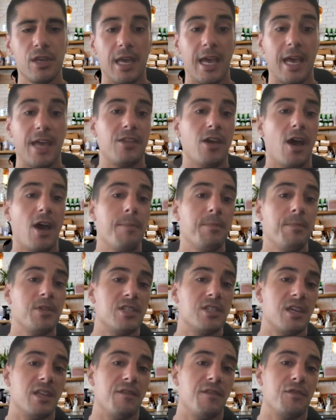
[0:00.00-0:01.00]
And the
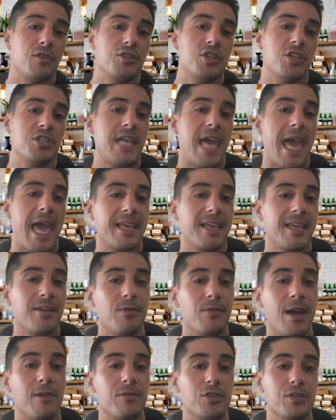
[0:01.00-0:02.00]
opposite, if you're just hanging
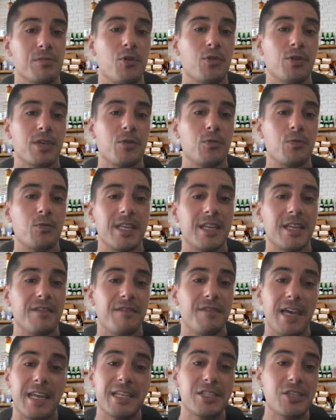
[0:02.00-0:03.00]
around smoking weed in
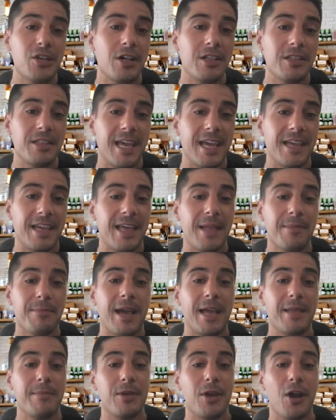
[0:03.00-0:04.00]
Venice all day, that
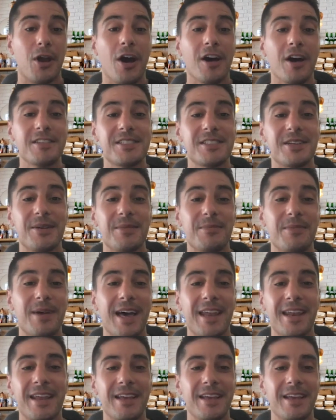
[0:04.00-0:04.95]
might be awesome, but